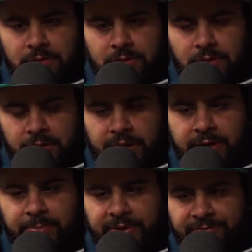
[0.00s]
Okay,
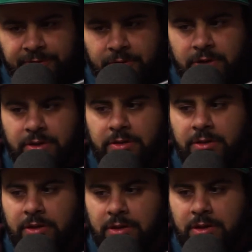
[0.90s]
pitfall
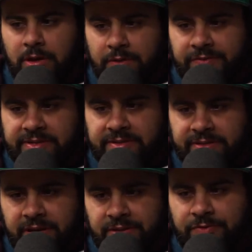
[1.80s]
of
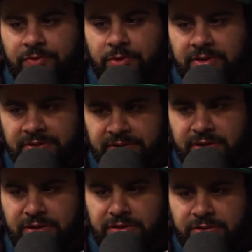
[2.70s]
success for this
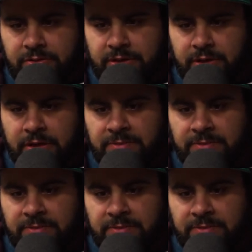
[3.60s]
industry.